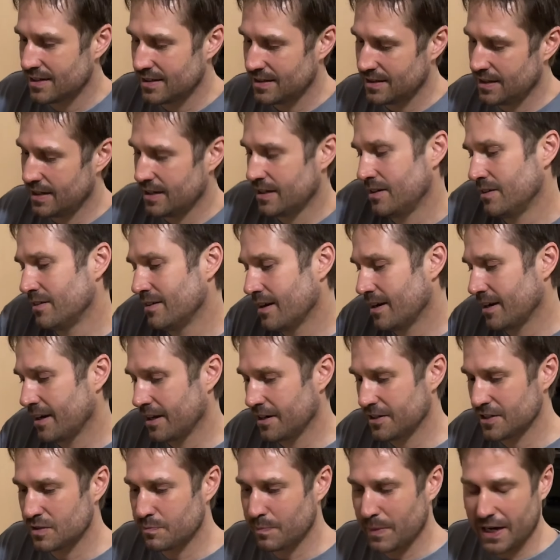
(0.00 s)
Like, you're not
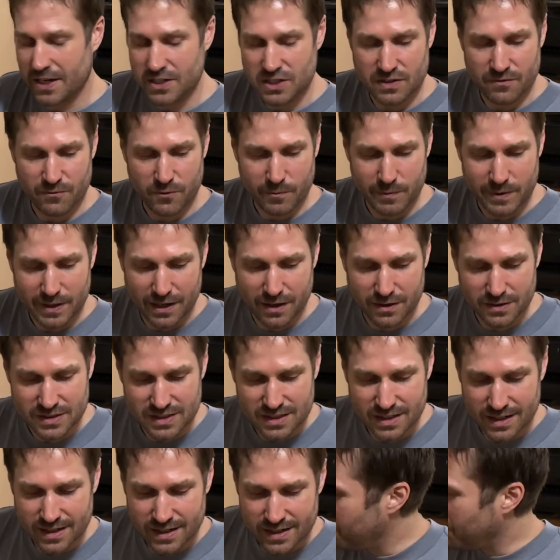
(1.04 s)
gonna smash it from the
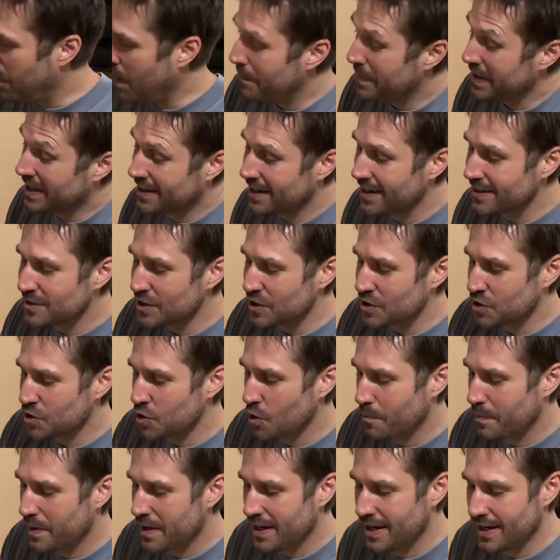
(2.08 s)
outside. But because it's so
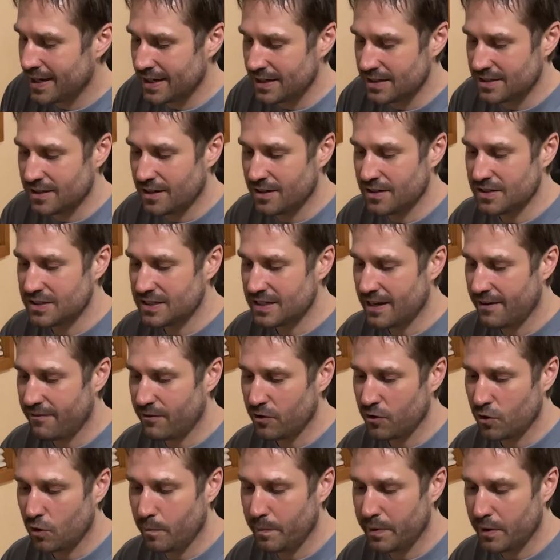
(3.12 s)
big, it does have a
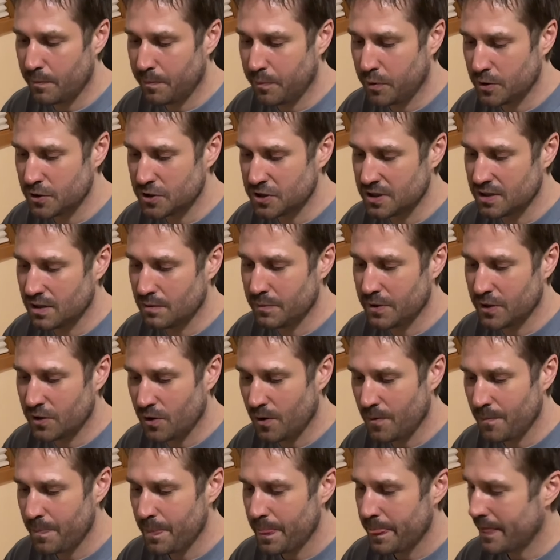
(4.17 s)
little bit of push in the
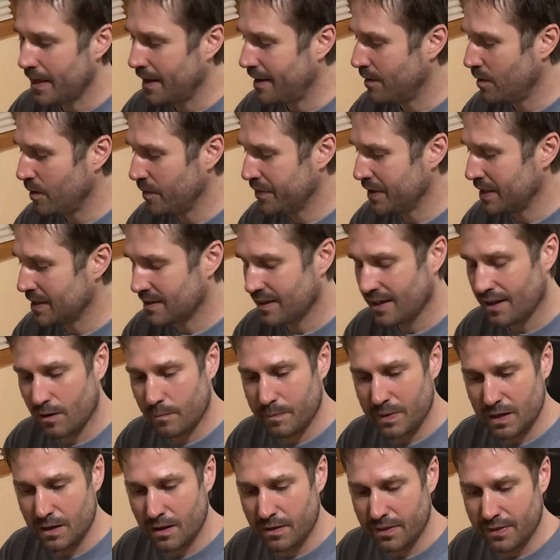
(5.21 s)
middle. I don't think that'll
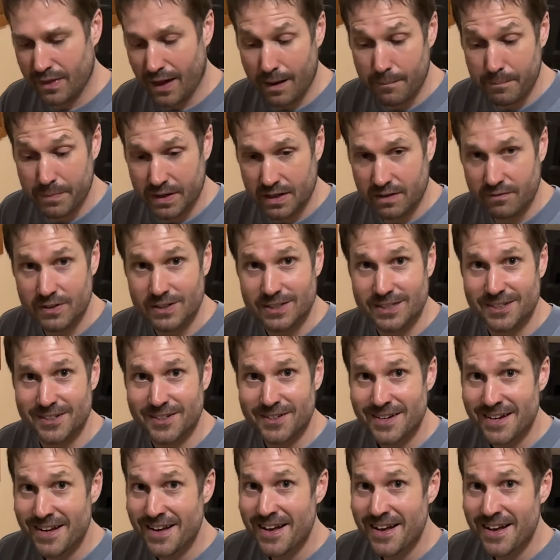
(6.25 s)
be that big of a deal.